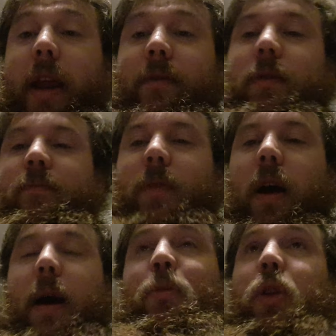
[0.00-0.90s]
even
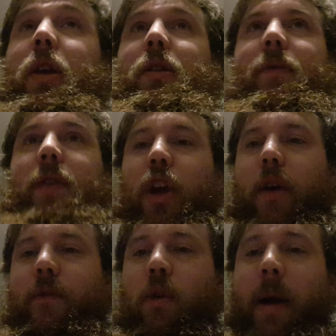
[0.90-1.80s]
put it into video
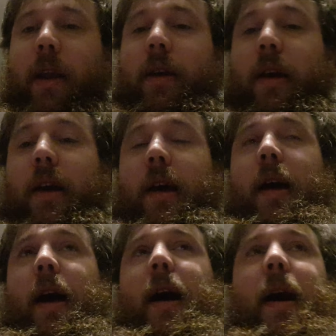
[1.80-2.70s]
format.
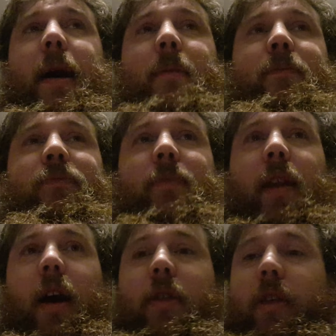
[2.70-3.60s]
Other
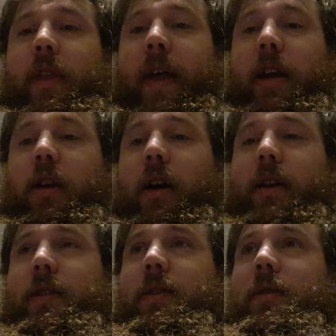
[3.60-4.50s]
than that,
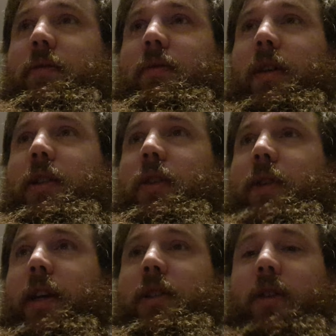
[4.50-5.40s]
guys, until
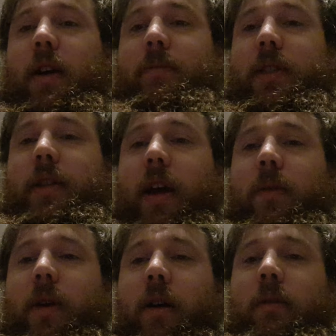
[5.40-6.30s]
next time, stay
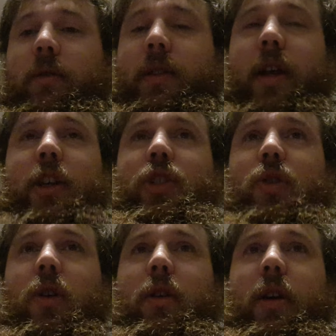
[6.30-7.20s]
well, stay
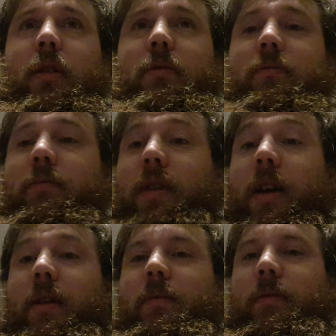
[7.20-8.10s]
strong, and
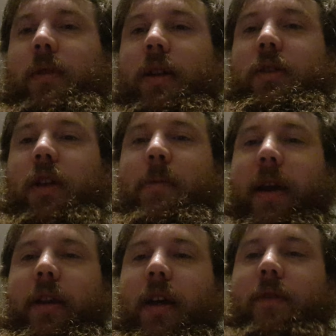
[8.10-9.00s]
yeah, until I
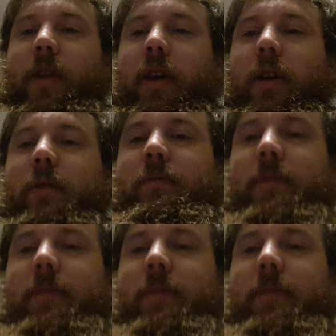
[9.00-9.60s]
make another video.